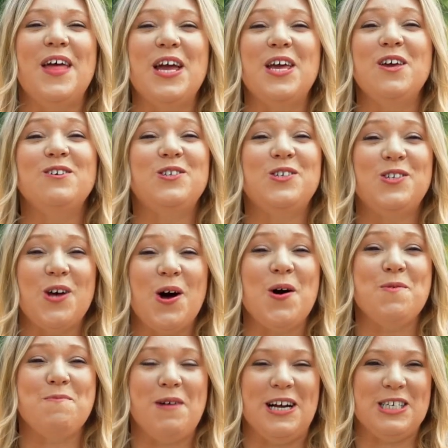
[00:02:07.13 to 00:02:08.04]
you
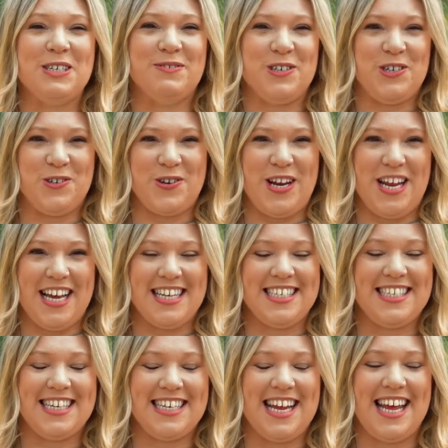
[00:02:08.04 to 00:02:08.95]
so much for joining
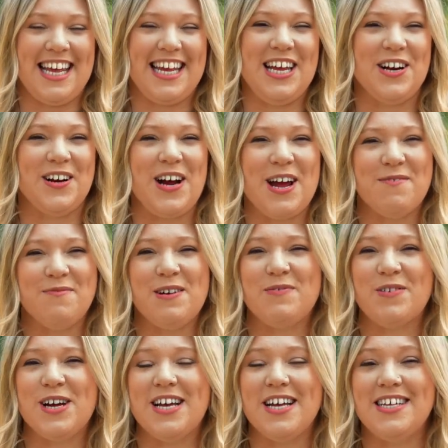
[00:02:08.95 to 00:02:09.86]
us today here at
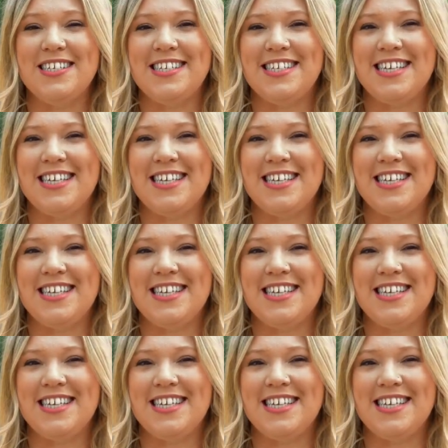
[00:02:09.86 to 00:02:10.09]
River Hills.